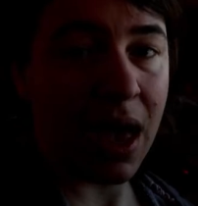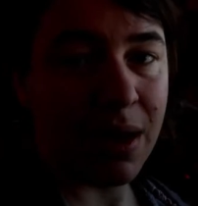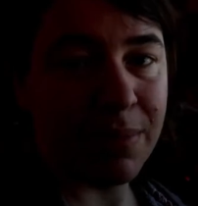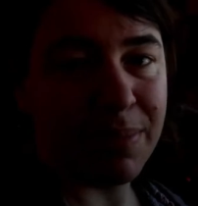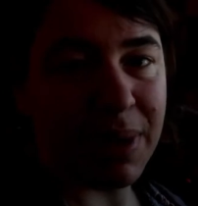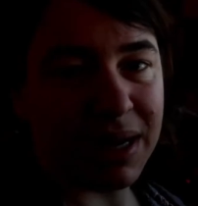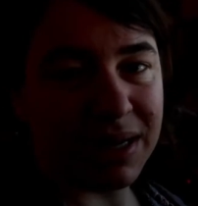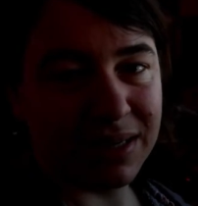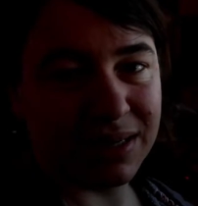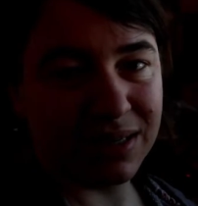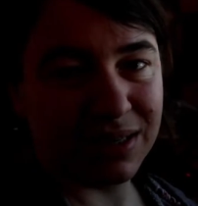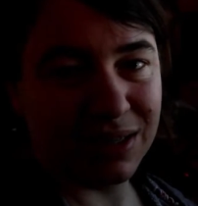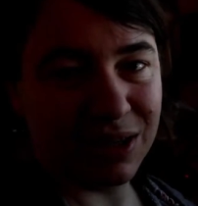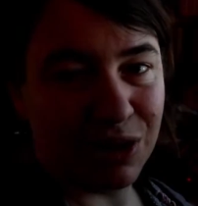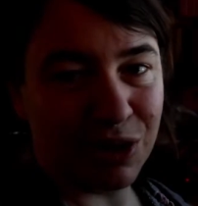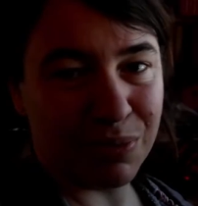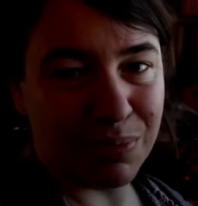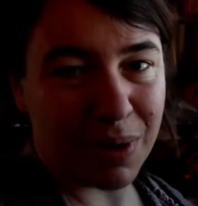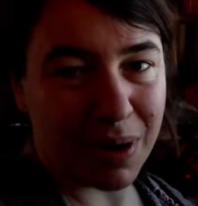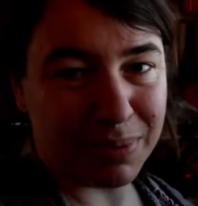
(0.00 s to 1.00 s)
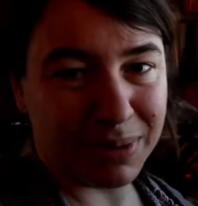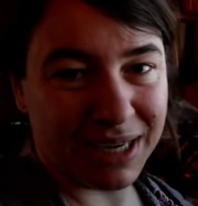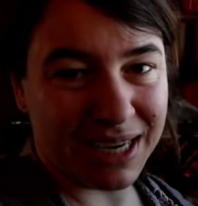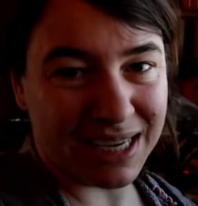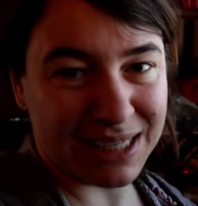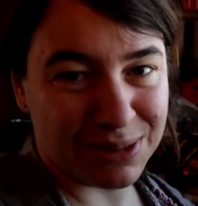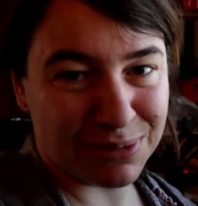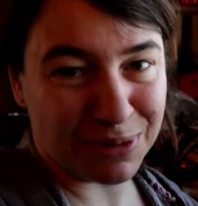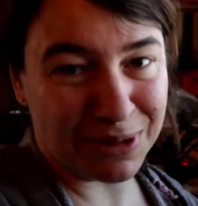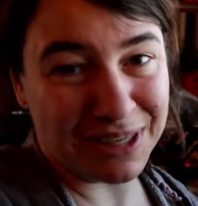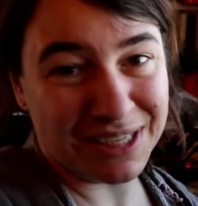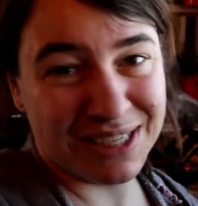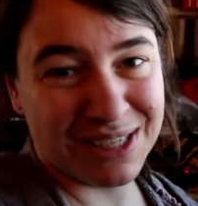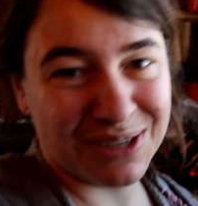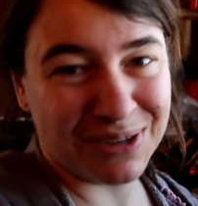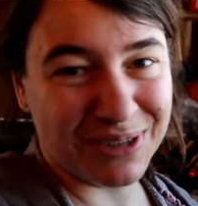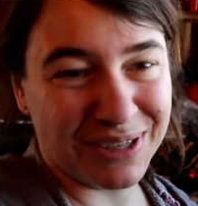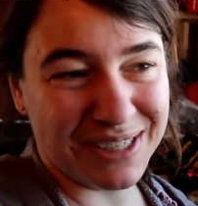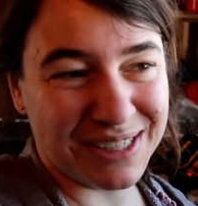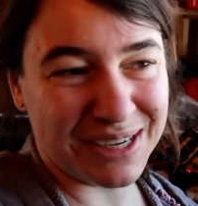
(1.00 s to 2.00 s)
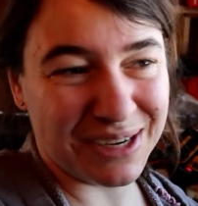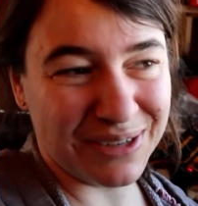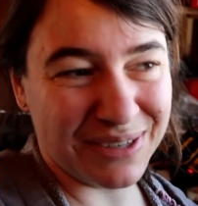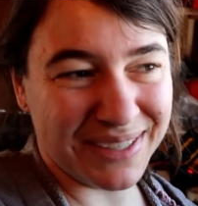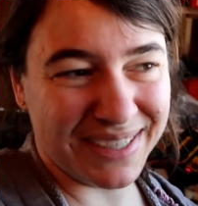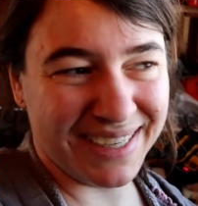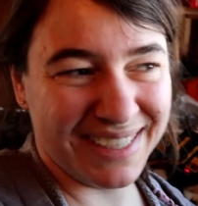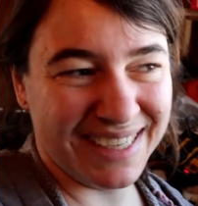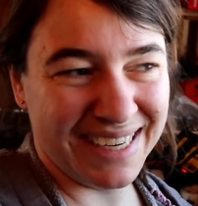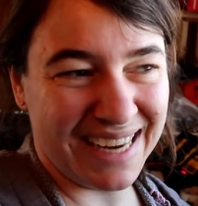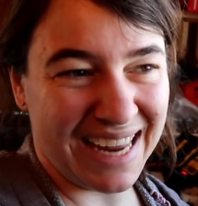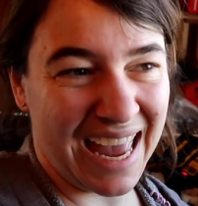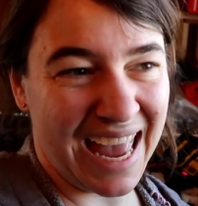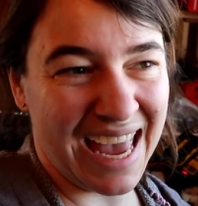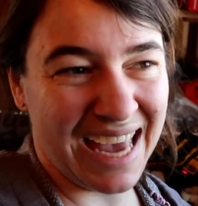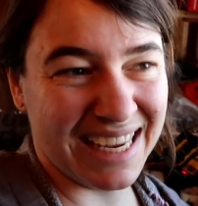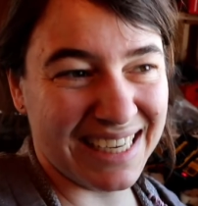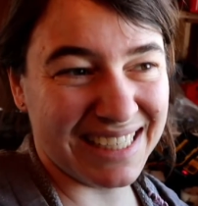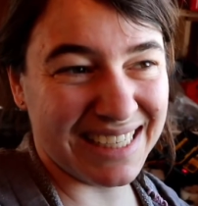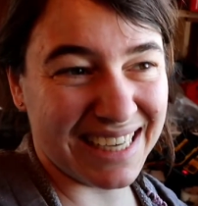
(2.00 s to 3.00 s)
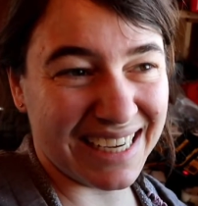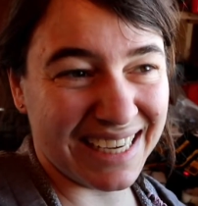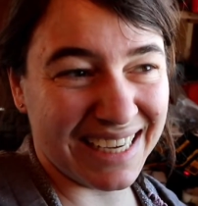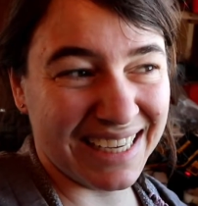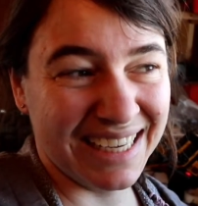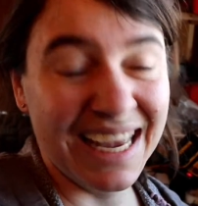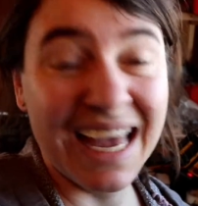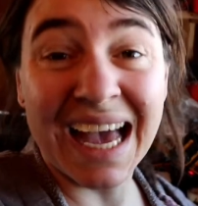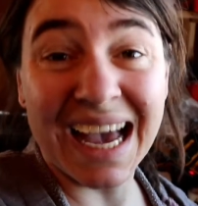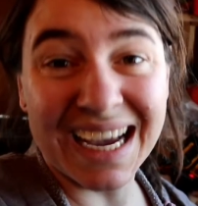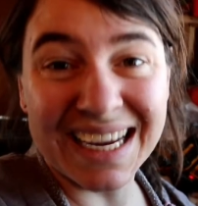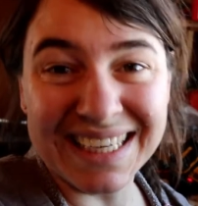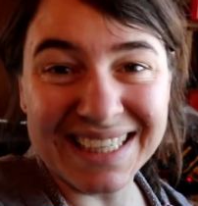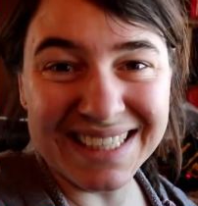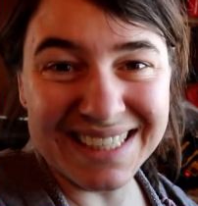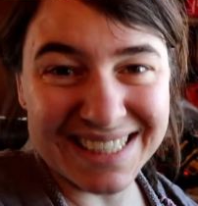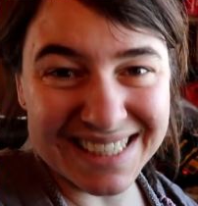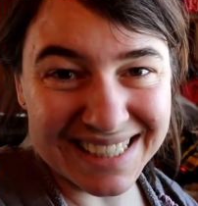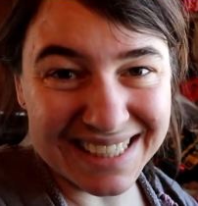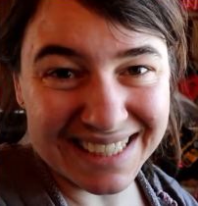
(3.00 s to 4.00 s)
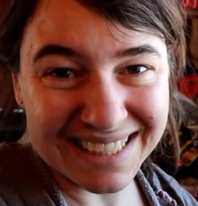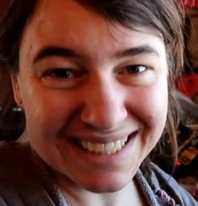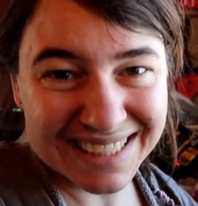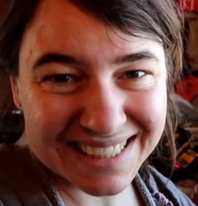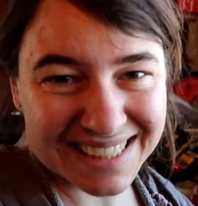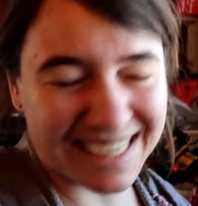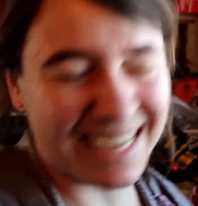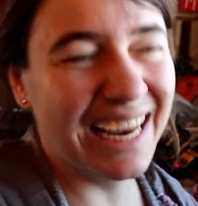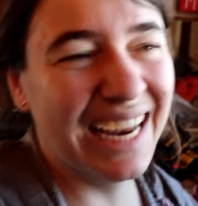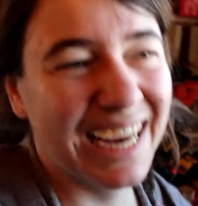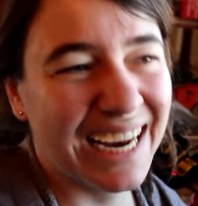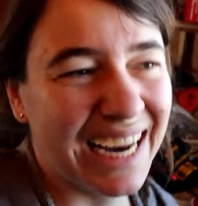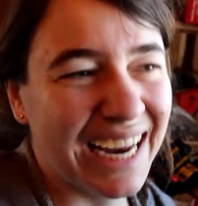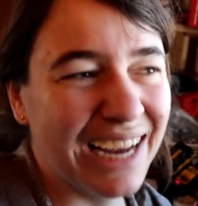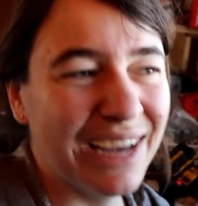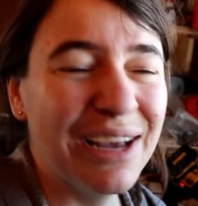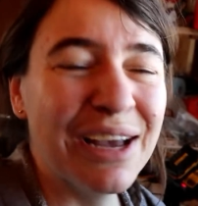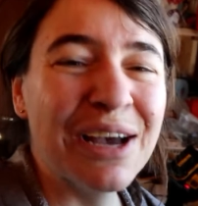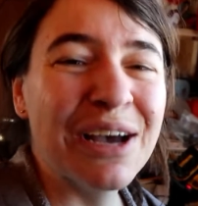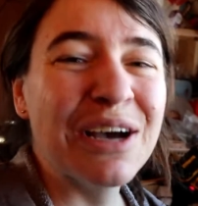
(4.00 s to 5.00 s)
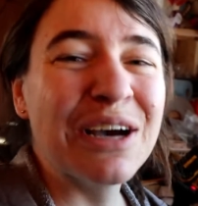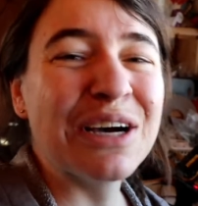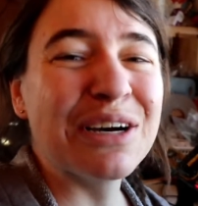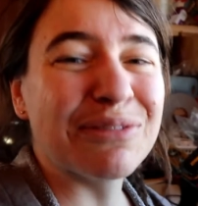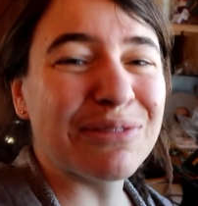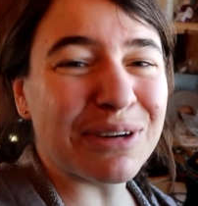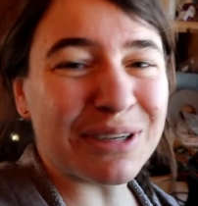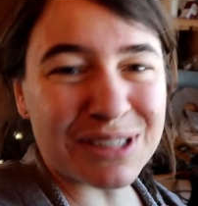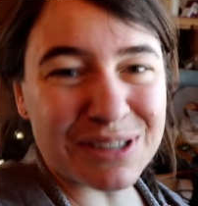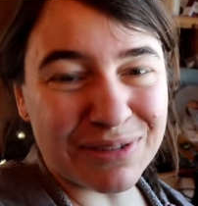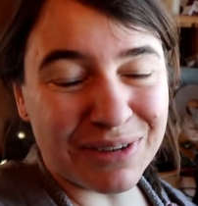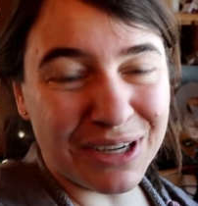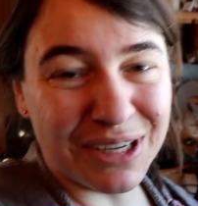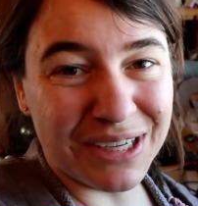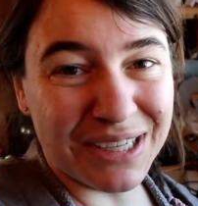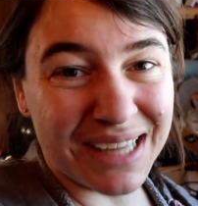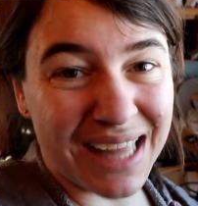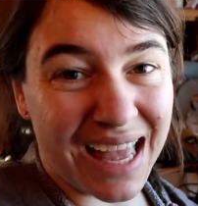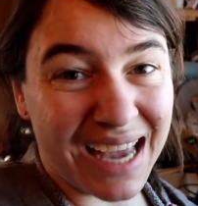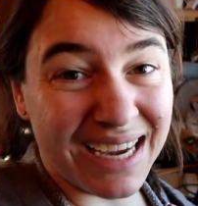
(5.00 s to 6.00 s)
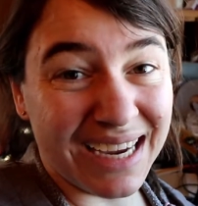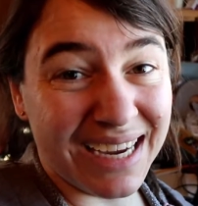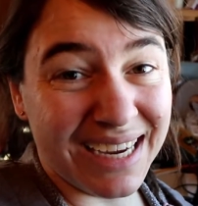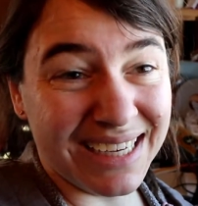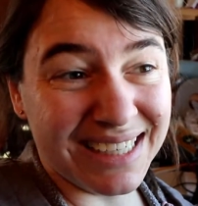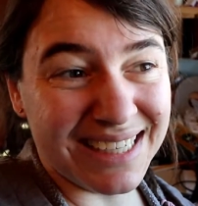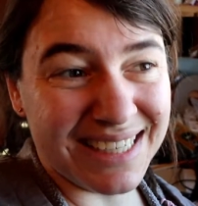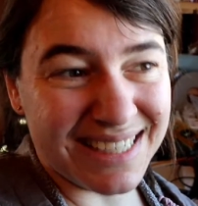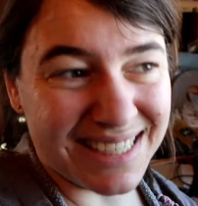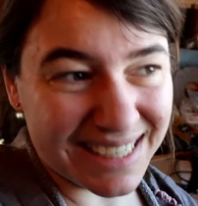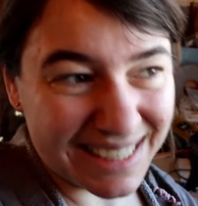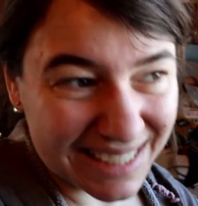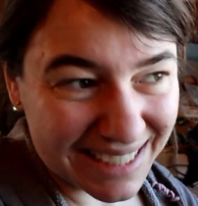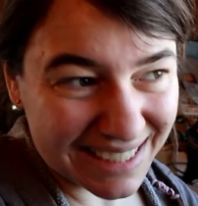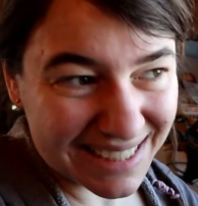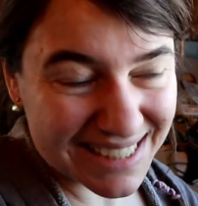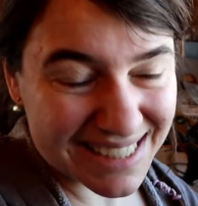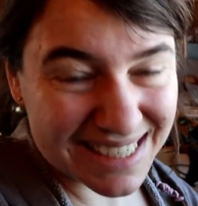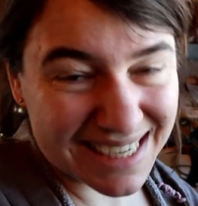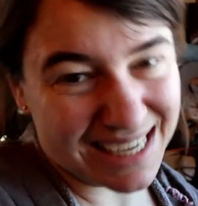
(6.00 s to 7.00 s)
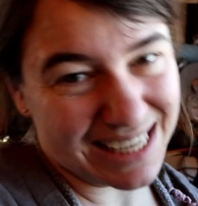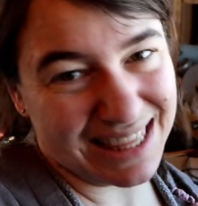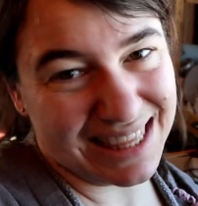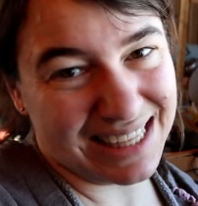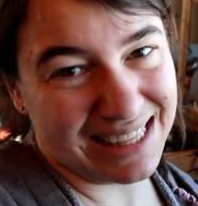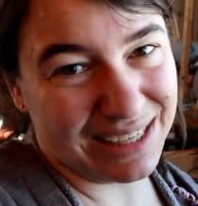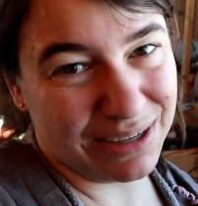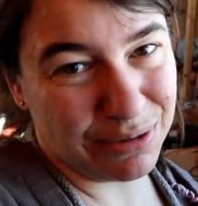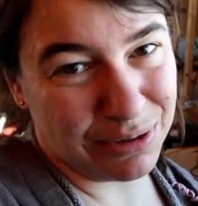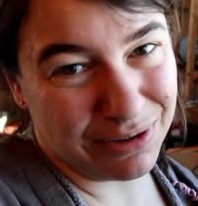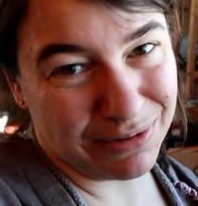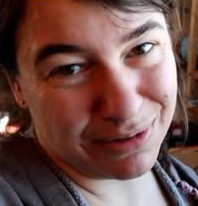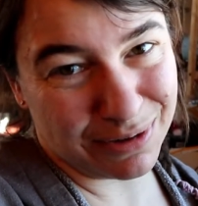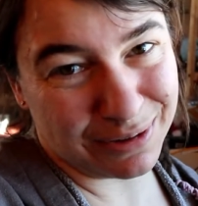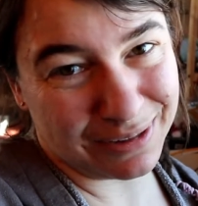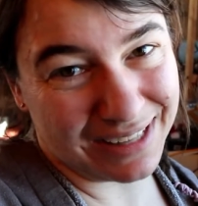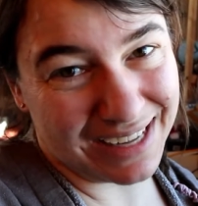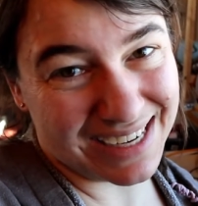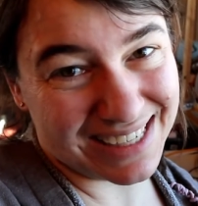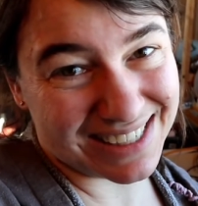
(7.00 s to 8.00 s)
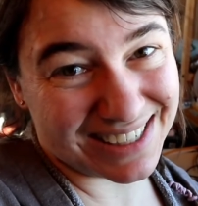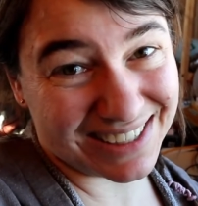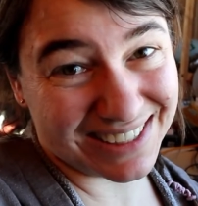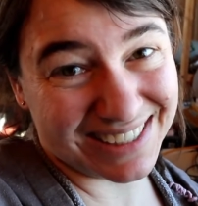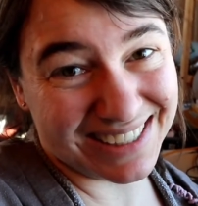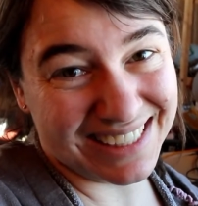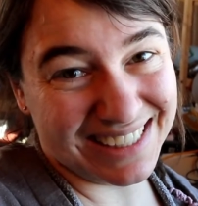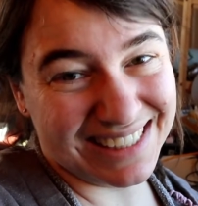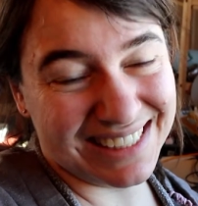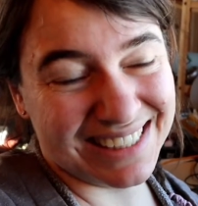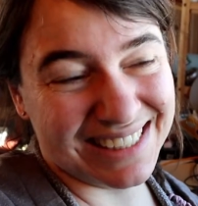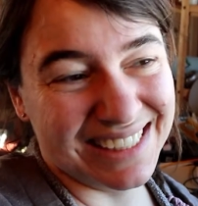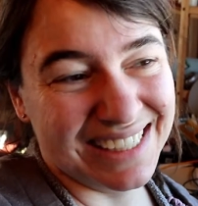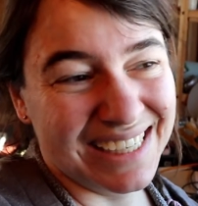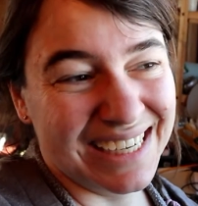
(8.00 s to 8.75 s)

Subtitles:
But you can probably guess where this story's going, and I didn't. First of all, I didn't get the liquid fertilizer. It